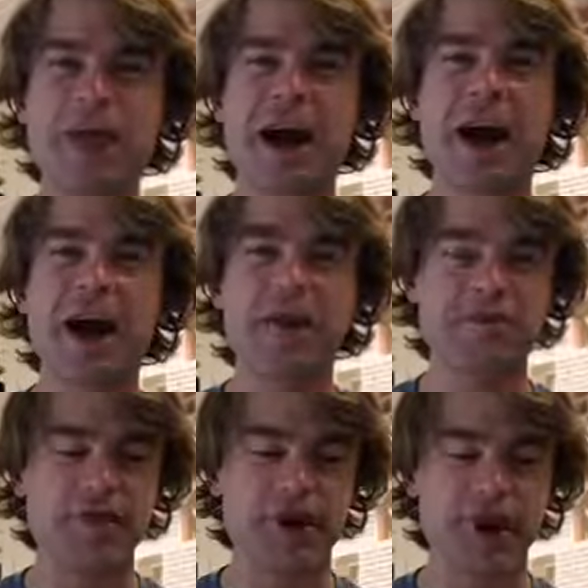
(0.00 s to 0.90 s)
I
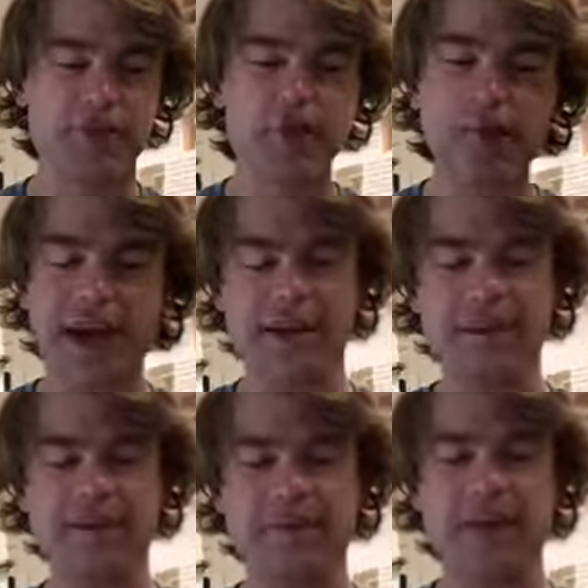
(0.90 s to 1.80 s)
have pulled out
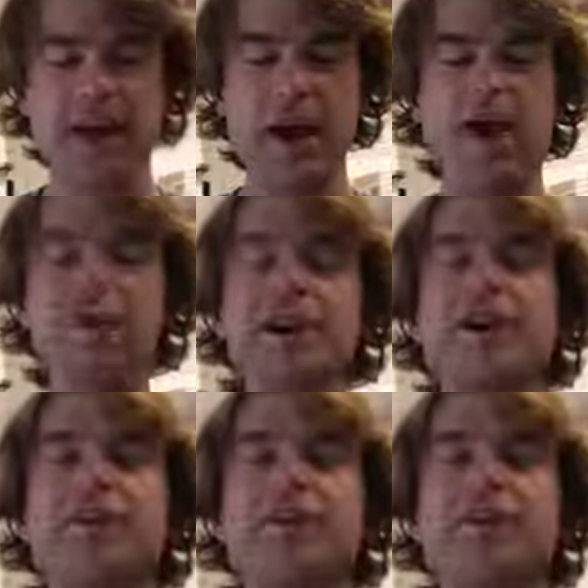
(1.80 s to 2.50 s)
a really